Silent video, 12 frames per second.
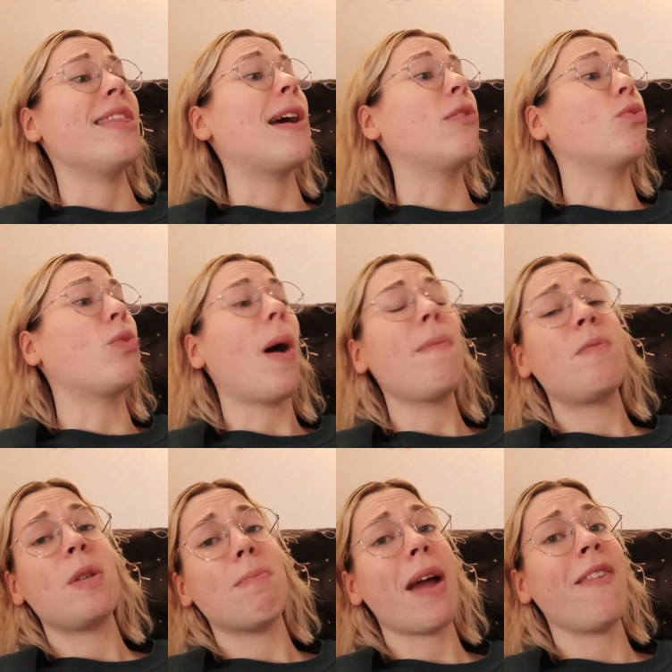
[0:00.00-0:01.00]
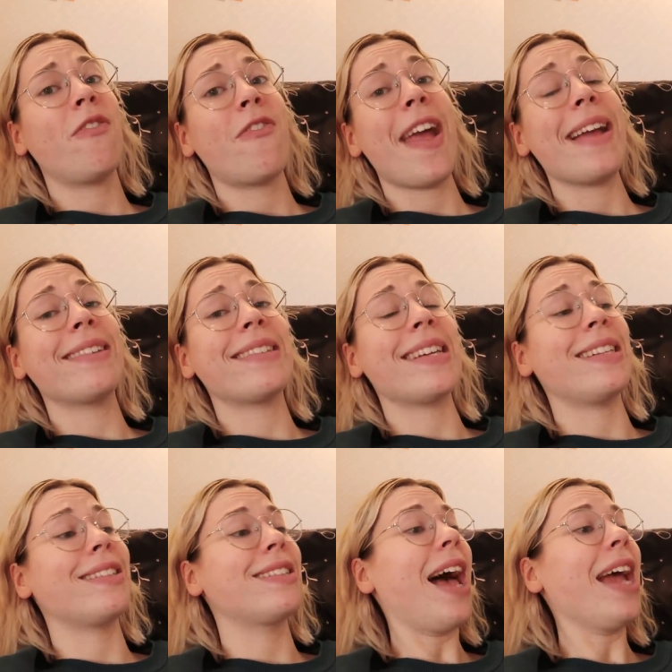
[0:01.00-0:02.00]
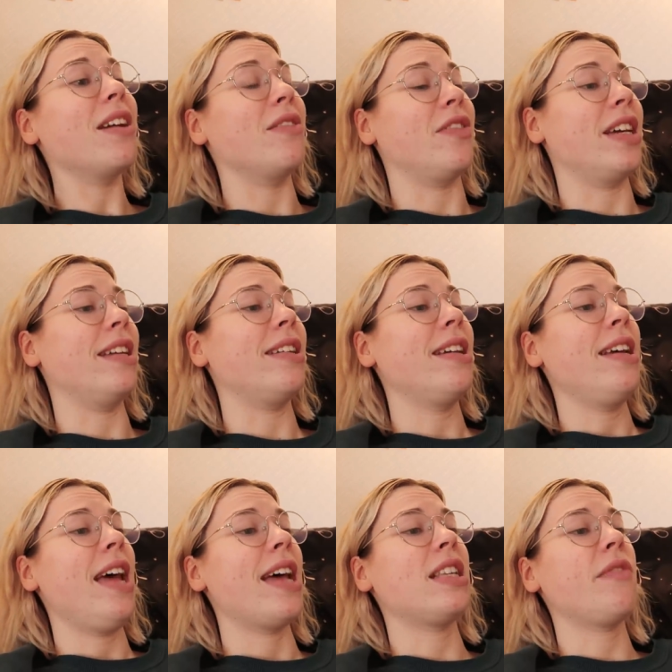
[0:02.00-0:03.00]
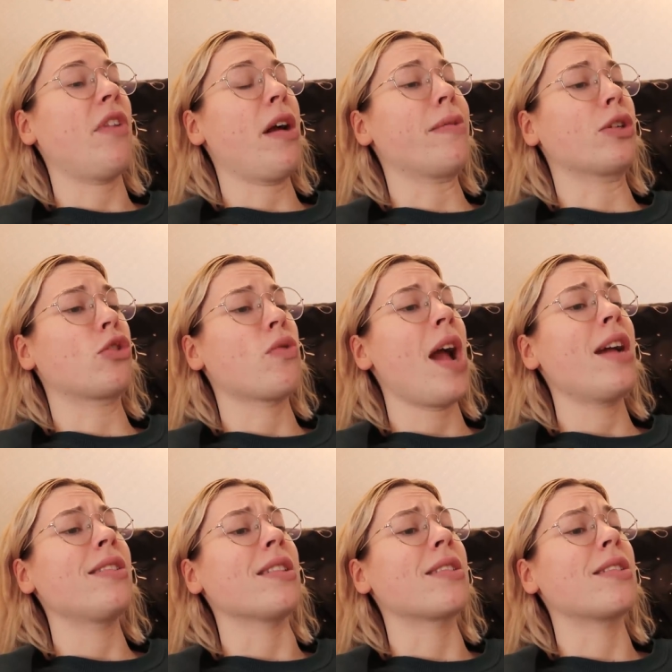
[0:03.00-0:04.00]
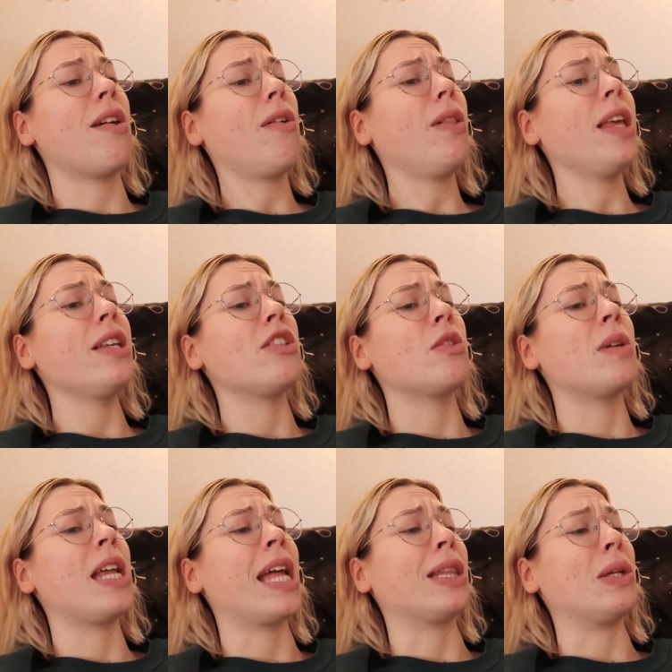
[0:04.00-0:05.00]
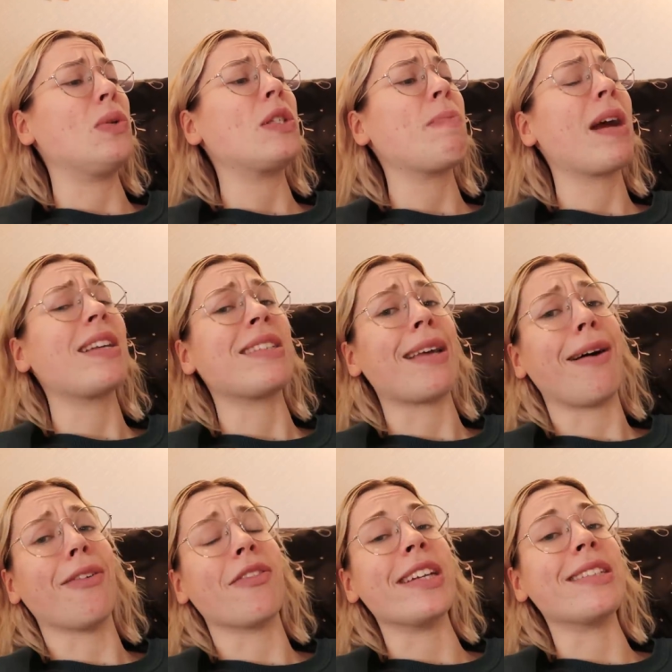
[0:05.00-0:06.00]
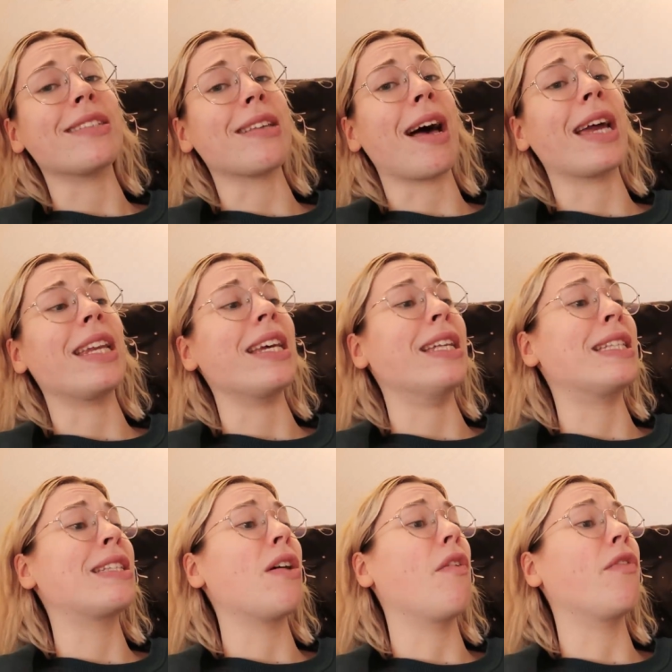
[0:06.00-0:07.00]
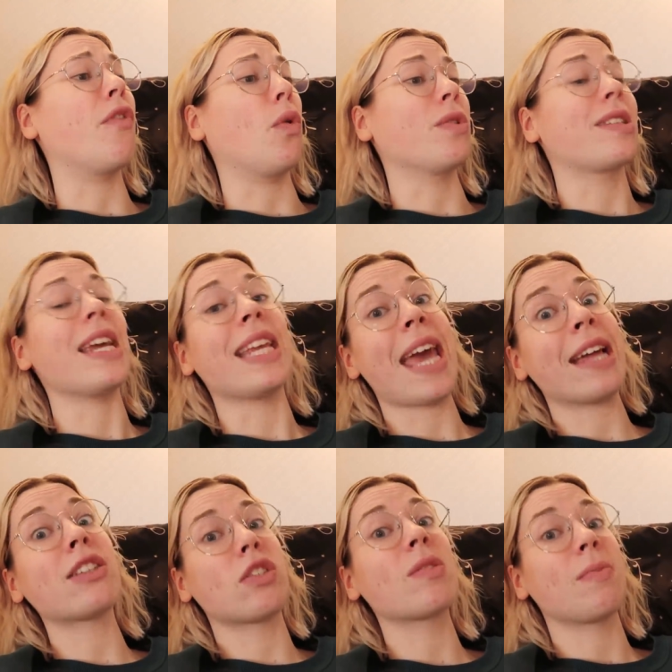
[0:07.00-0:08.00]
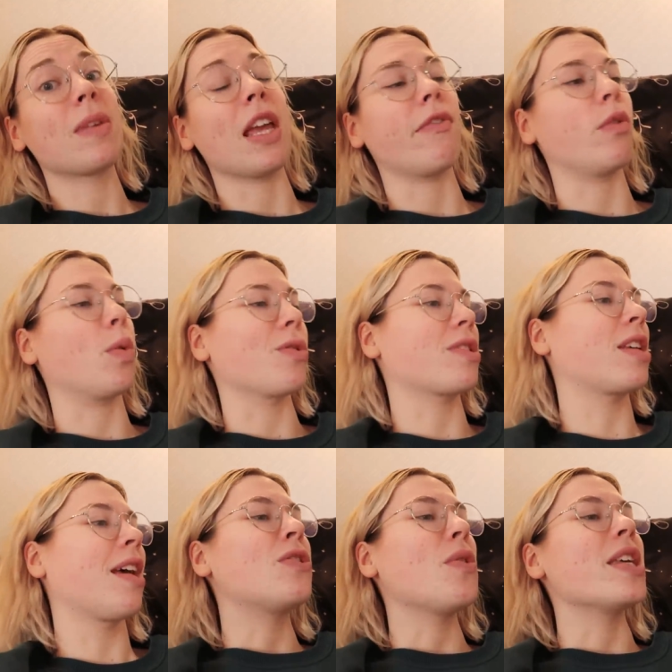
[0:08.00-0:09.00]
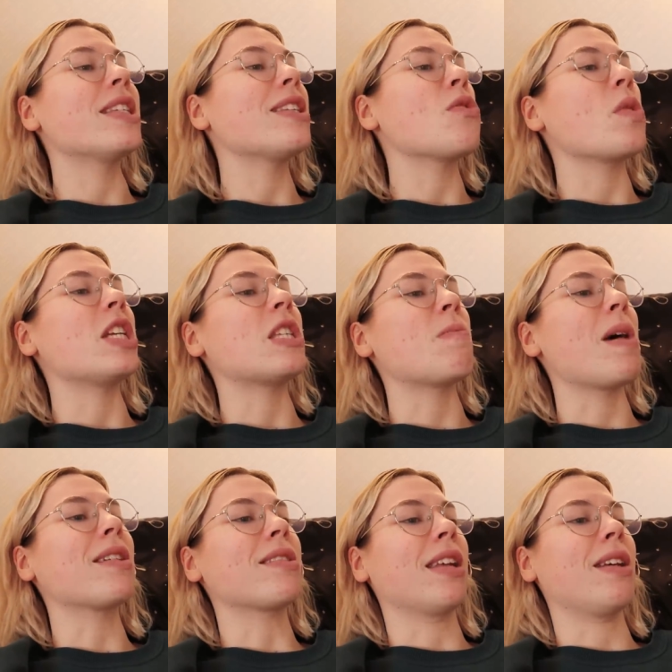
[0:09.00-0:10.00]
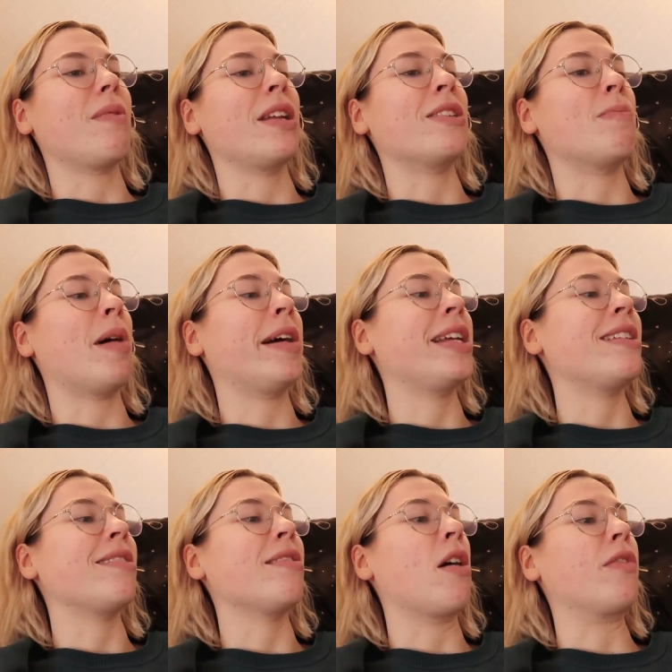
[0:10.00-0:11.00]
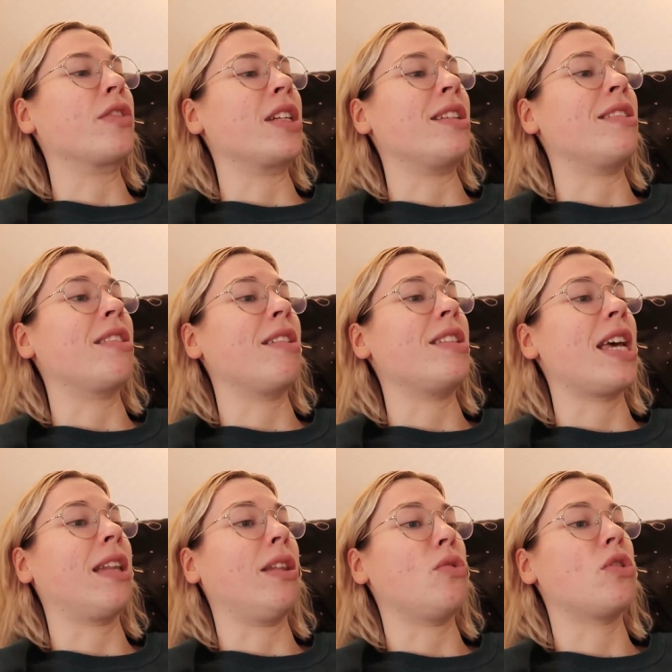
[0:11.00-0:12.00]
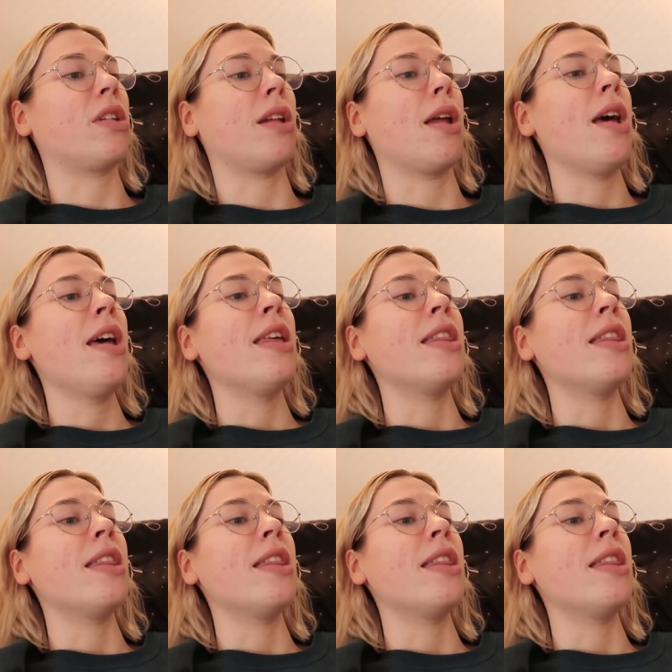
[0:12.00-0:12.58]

then rubbed my face inside of it as if I were trying to snuggle into it and lose myself inside its folds. It gets even worse. So this is what he smells like when his body isn't covered in suntan lotion.